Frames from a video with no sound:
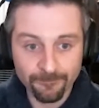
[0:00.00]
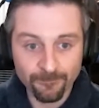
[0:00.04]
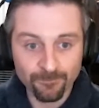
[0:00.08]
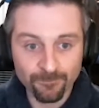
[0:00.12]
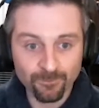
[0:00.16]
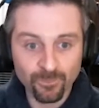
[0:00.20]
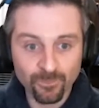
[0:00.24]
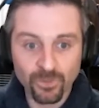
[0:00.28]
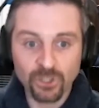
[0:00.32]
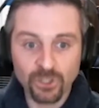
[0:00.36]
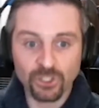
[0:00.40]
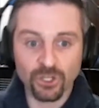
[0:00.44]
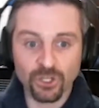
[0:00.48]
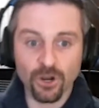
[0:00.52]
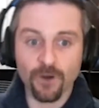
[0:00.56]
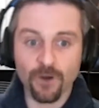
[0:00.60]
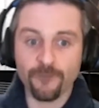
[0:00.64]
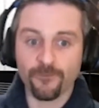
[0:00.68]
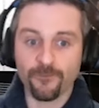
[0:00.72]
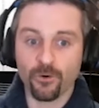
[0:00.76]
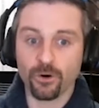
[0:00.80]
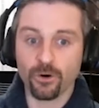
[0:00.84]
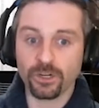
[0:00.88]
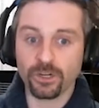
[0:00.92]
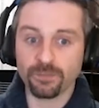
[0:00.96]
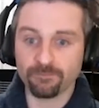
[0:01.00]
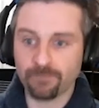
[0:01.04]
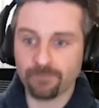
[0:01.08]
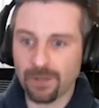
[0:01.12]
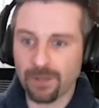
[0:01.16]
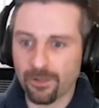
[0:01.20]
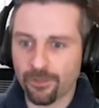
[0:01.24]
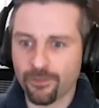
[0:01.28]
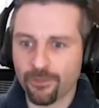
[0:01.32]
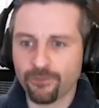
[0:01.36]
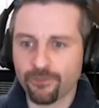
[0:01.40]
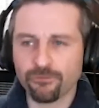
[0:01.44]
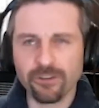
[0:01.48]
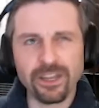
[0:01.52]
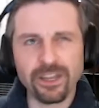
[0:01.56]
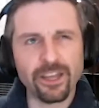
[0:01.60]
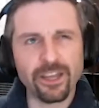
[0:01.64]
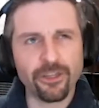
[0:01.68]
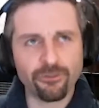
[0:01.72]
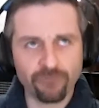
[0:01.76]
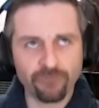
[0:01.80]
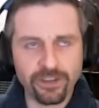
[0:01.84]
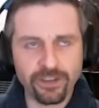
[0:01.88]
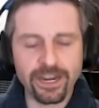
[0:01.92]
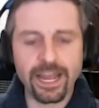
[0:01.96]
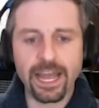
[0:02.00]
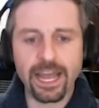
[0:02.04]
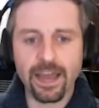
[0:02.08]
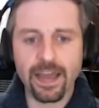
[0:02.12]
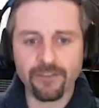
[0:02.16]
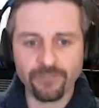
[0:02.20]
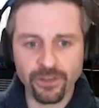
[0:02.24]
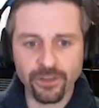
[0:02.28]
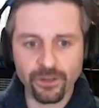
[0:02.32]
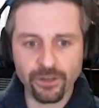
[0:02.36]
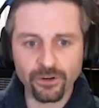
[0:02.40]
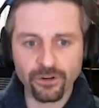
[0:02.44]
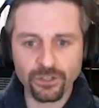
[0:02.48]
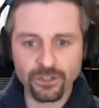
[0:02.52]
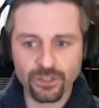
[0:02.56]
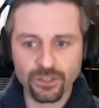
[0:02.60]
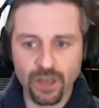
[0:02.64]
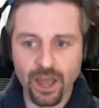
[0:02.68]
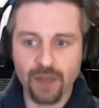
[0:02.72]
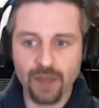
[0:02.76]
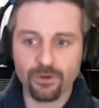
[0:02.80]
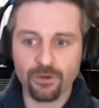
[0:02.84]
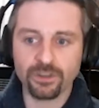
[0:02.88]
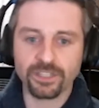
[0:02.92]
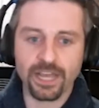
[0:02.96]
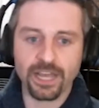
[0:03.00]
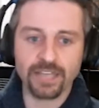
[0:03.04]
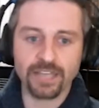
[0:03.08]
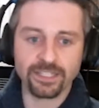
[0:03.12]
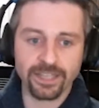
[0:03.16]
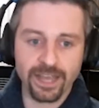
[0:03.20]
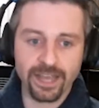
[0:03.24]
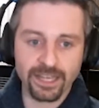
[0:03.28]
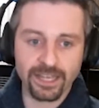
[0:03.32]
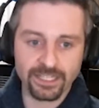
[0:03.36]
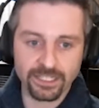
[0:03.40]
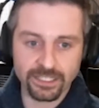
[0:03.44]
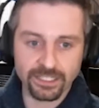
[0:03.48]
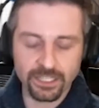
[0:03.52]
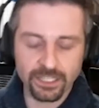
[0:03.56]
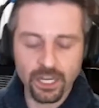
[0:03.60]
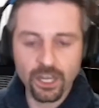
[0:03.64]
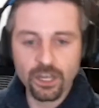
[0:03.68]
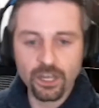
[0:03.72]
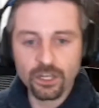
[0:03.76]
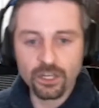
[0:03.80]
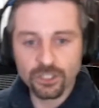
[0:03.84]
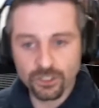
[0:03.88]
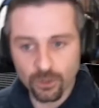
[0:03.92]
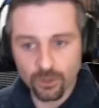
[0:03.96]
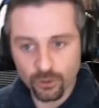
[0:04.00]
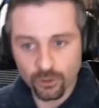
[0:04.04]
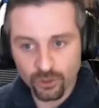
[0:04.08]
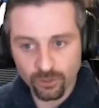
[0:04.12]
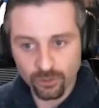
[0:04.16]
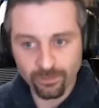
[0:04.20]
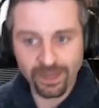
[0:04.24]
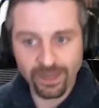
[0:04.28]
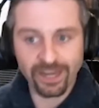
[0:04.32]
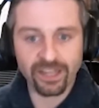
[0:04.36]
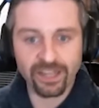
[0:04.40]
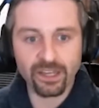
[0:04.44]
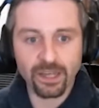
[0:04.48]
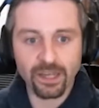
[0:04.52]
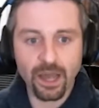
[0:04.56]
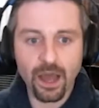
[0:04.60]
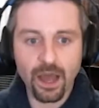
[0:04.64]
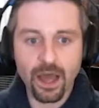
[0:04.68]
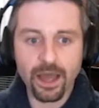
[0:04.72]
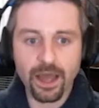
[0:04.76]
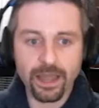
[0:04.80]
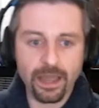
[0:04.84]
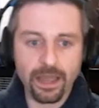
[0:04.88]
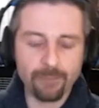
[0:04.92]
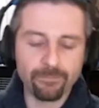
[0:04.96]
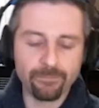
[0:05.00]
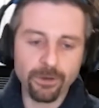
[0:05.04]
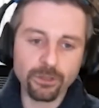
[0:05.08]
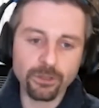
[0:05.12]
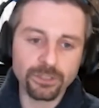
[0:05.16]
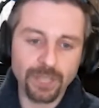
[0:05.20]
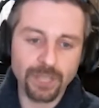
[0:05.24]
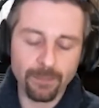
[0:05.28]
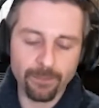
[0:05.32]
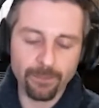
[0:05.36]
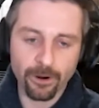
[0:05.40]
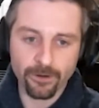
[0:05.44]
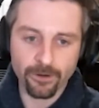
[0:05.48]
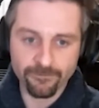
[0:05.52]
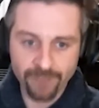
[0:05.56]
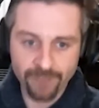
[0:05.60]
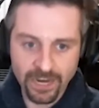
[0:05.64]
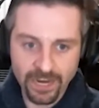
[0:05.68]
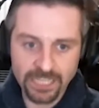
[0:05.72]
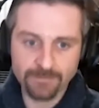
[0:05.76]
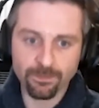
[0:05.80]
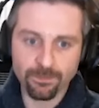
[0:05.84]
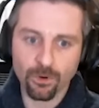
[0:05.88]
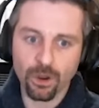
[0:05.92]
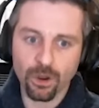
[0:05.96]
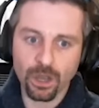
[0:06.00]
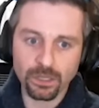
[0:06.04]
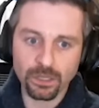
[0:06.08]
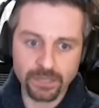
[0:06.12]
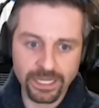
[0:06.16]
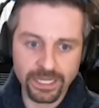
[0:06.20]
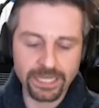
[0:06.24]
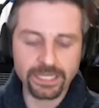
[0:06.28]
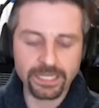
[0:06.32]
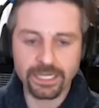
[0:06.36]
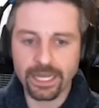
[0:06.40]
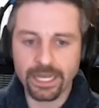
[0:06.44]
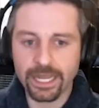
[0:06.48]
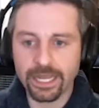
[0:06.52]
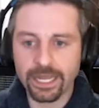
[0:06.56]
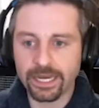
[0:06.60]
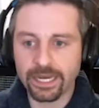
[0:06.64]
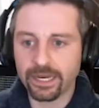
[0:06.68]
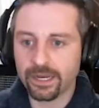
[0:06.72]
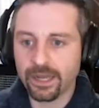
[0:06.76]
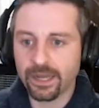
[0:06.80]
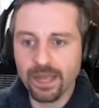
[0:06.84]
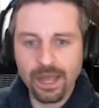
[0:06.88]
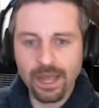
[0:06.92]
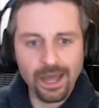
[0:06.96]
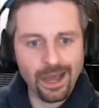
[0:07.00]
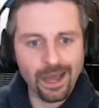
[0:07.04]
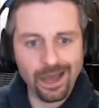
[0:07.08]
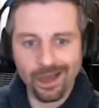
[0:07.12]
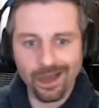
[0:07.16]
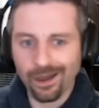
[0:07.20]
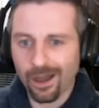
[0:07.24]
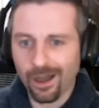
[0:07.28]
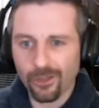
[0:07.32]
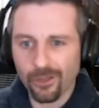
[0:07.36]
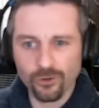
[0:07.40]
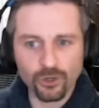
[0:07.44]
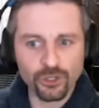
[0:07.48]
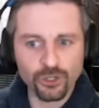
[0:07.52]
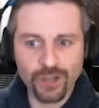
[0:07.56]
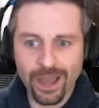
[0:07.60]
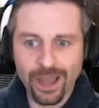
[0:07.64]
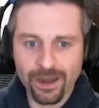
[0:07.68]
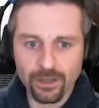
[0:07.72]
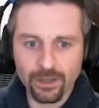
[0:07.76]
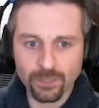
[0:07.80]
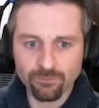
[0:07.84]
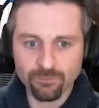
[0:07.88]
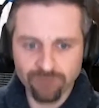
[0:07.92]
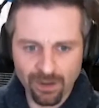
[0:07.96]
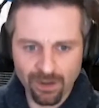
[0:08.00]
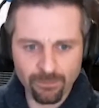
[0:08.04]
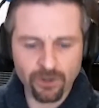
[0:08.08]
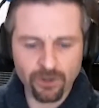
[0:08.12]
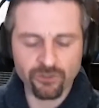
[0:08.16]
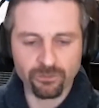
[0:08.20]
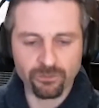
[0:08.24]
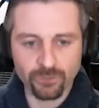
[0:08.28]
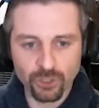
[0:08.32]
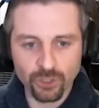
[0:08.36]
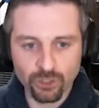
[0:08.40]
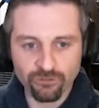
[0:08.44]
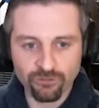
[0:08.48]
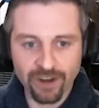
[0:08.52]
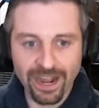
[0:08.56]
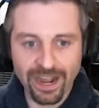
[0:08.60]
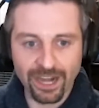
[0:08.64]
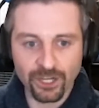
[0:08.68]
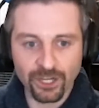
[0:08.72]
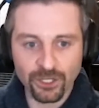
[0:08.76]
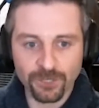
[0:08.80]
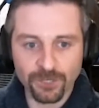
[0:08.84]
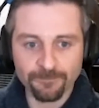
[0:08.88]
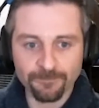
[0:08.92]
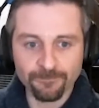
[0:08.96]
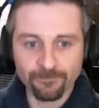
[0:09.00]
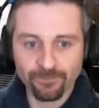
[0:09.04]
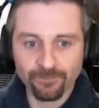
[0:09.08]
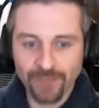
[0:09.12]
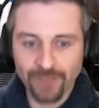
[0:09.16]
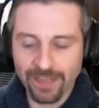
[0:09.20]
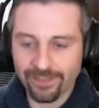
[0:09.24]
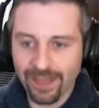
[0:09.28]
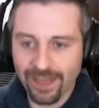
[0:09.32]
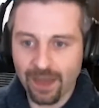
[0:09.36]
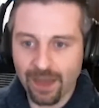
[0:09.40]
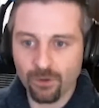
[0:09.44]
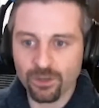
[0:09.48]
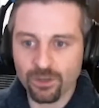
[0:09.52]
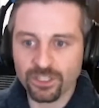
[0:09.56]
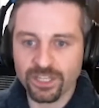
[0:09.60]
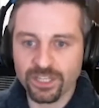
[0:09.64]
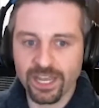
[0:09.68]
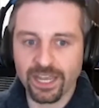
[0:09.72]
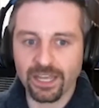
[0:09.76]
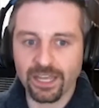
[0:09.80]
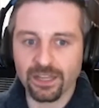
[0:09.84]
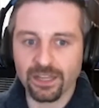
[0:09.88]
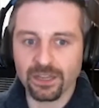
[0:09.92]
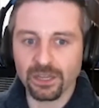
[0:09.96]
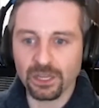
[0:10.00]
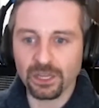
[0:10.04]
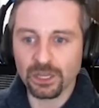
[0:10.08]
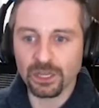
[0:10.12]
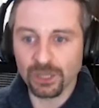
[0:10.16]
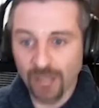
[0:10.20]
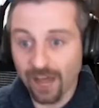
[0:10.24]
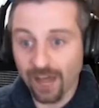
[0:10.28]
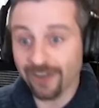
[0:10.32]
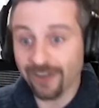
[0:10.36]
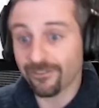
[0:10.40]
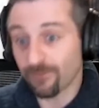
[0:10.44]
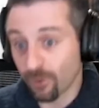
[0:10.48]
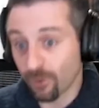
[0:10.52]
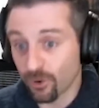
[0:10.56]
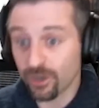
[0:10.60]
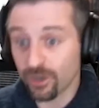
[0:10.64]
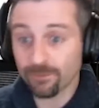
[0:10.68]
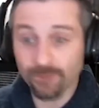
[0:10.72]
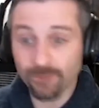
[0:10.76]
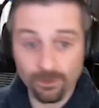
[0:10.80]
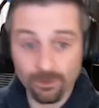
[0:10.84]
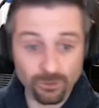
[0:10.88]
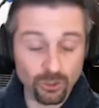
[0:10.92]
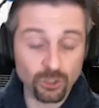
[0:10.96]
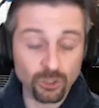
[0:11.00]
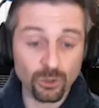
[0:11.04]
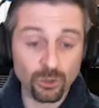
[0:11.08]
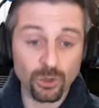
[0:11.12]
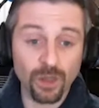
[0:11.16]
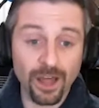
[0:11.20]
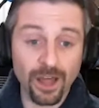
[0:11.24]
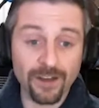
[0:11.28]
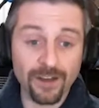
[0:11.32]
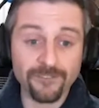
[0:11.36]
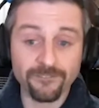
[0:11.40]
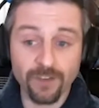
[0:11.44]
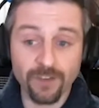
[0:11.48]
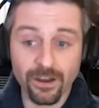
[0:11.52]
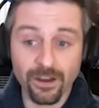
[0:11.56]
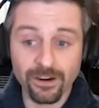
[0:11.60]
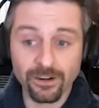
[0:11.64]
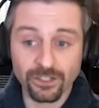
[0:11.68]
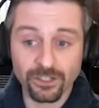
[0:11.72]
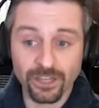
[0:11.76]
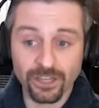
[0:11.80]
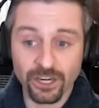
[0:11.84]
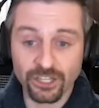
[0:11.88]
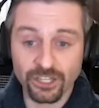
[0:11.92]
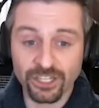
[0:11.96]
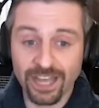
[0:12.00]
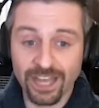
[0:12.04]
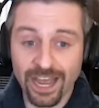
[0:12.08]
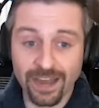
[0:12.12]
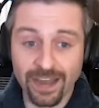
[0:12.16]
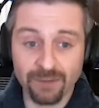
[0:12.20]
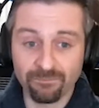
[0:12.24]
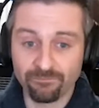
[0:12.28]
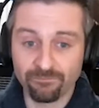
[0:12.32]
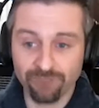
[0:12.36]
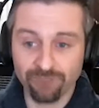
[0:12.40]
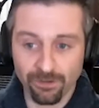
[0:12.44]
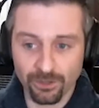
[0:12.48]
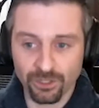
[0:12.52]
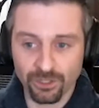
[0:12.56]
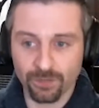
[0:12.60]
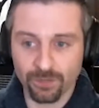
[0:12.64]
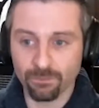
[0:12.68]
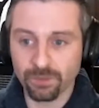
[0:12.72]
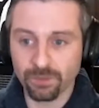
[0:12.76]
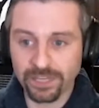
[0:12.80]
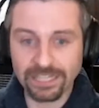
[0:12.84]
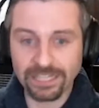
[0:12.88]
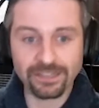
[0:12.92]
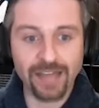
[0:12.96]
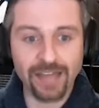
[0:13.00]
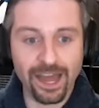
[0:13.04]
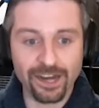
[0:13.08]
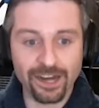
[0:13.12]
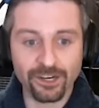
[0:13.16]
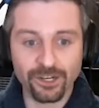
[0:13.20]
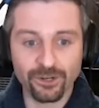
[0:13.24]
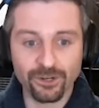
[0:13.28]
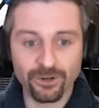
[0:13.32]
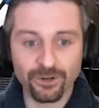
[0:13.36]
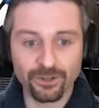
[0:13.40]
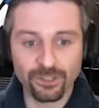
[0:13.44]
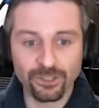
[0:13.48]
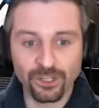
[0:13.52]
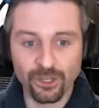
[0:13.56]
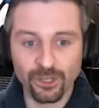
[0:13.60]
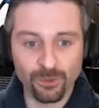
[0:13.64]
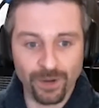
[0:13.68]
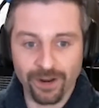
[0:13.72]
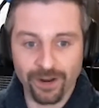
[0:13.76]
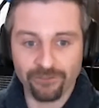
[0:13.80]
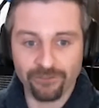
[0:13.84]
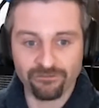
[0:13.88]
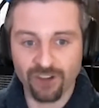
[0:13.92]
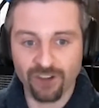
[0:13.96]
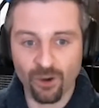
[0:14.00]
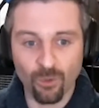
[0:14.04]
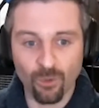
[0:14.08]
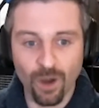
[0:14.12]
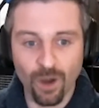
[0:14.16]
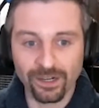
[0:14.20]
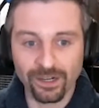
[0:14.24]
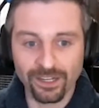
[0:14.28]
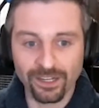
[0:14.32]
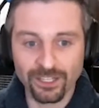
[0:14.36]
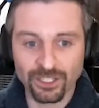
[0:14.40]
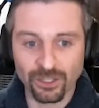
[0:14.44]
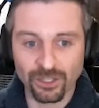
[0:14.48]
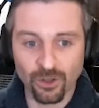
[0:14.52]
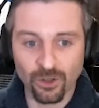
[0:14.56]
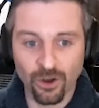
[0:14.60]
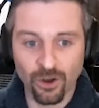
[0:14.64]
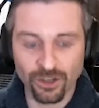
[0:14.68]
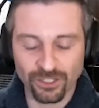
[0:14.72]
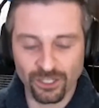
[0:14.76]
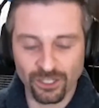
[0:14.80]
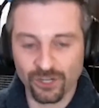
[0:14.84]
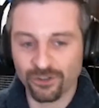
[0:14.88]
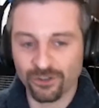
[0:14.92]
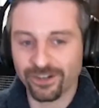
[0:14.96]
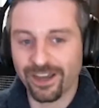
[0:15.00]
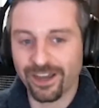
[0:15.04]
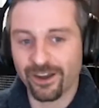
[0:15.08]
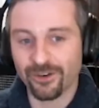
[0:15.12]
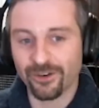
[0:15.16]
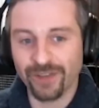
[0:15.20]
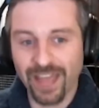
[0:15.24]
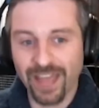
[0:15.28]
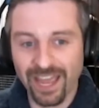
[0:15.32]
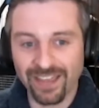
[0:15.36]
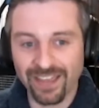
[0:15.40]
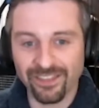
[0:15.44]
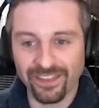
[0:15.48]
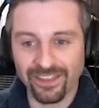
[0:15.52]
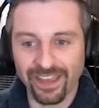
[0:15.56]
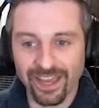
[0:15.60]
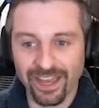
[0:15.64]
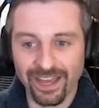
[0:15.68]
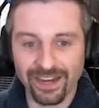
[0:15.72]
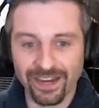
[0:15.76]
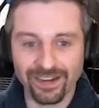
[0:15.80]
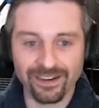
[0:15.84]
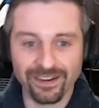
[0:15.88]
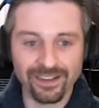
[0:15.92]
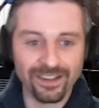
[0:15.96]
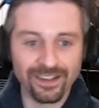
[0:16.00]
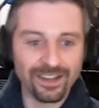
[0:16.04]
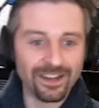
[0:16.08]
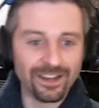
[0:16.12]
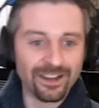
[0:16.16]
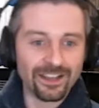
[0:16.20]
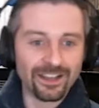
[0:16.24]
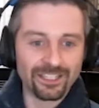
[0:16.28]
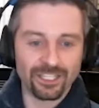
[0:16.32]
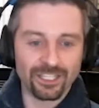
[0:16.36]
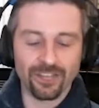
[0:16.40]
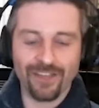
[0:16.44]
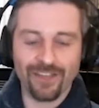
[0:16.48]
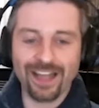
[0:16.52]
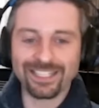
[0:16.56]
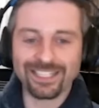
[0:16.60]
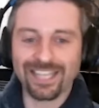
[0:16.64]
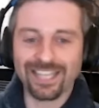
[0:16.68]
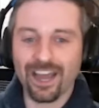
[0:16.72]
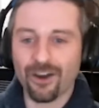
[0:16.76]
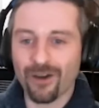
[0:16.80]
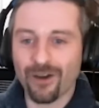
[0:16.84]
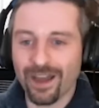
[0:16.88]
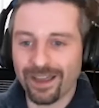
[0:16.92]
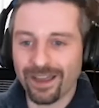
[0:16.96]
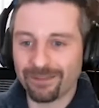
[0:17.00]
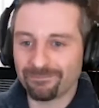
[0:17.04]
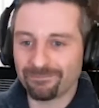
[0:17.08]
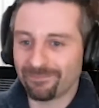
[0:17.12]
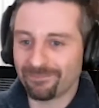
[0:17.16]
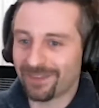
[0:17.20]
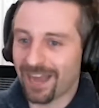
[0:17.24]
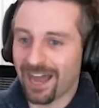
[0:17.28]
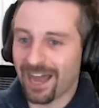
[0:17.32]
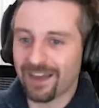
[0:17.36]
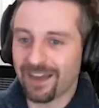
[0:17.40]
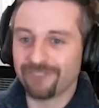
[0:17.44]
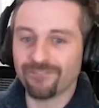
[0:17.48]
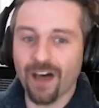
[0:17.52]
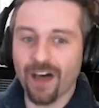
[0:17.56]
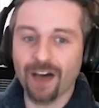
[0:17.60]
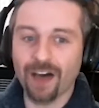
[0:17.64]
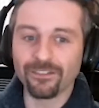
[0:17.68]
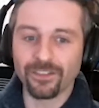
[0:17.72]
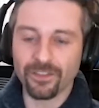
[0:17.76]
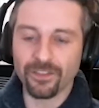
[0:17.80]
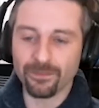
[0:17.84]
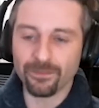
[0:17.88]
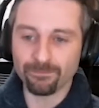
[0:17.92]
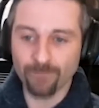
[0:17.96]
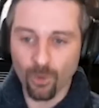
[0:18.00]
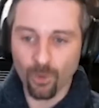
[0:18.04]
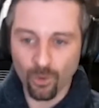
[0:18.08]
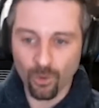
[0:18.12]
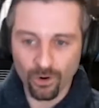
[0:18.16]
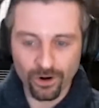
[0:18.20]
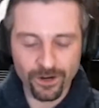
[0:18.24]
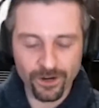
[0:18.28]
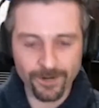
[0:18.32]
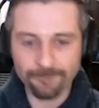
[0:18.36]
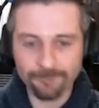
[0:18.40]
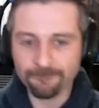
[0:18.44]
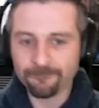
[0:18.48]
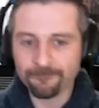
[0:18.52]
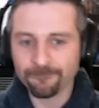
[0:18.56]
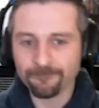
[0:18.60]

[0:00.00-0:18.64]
Mm-hmm. So for about three and a half years, I was SAS's social media guy and built up our Facebook, LinkedIn, other channels pretty much from scratch. And that was a lot of work, but it was also a lot of fun, because I just had pretty much complete latitude to do whatever I wanted, so long as it turned out okay in the end. So that's how I got involved in the board.